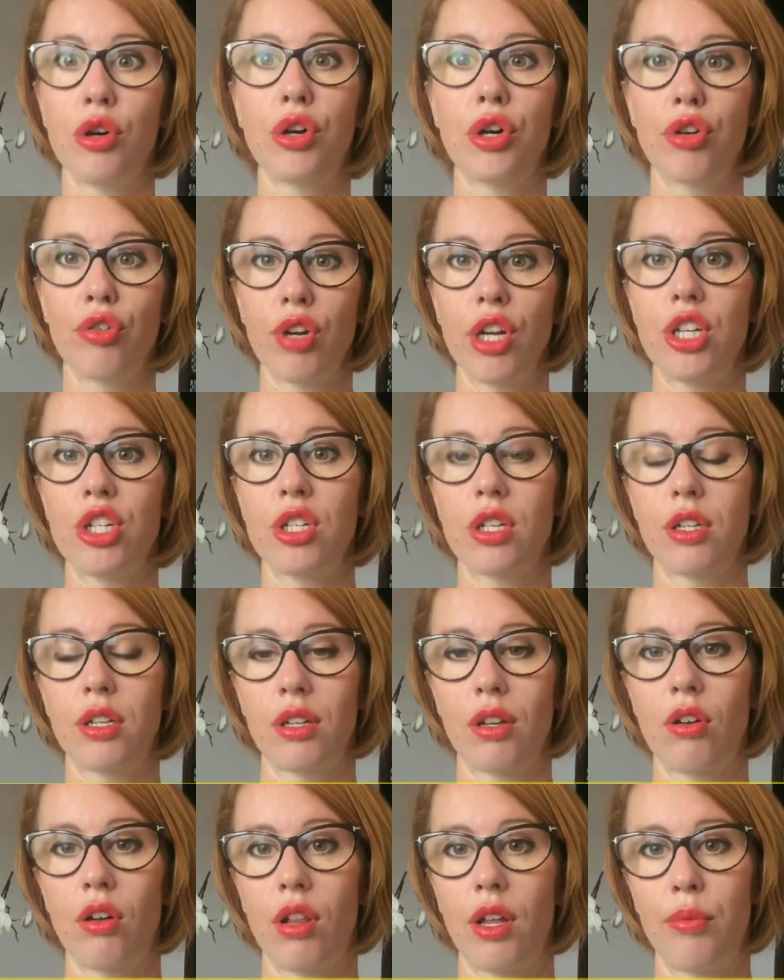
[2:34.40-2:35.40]
co-creation
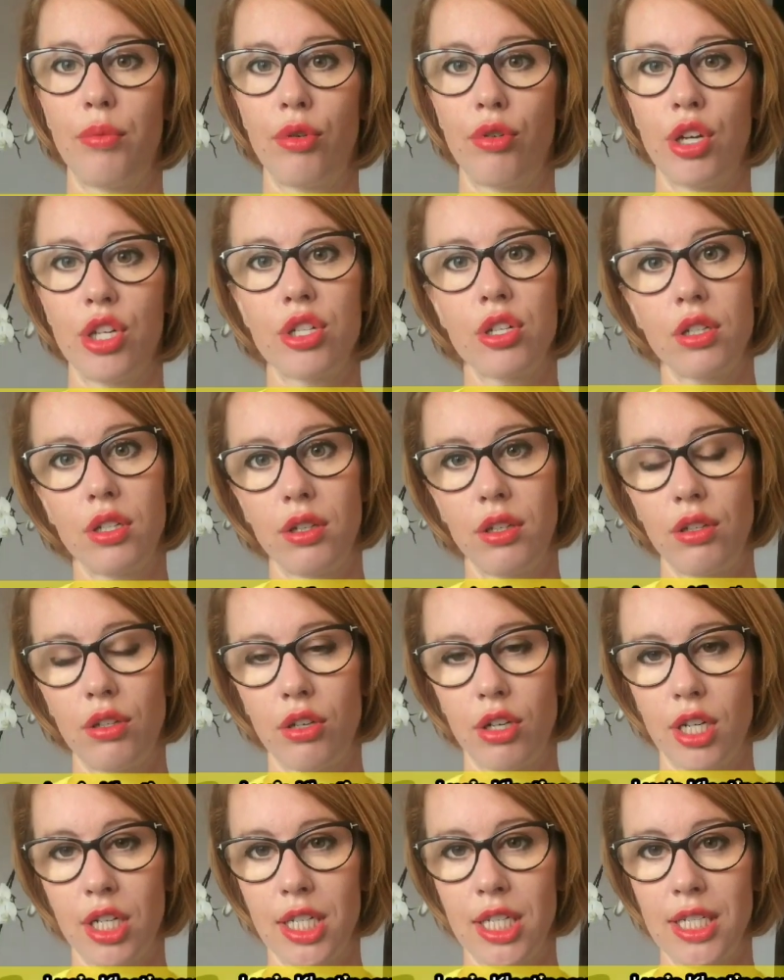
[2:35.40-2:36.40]
and collaboration in
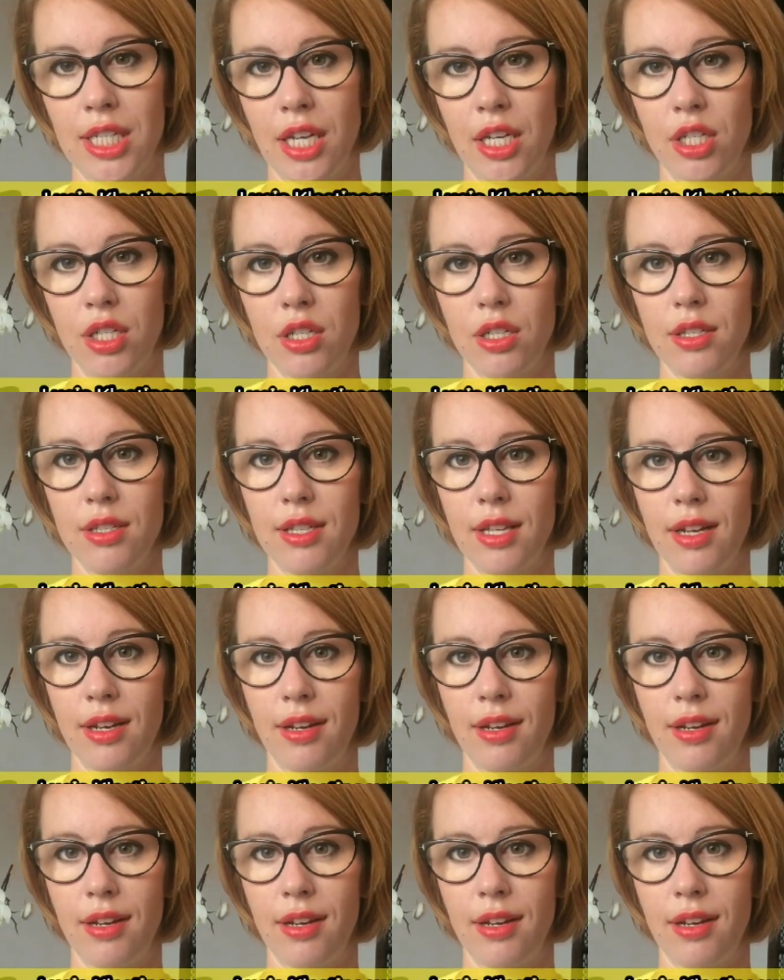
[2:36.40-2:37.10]
the organizations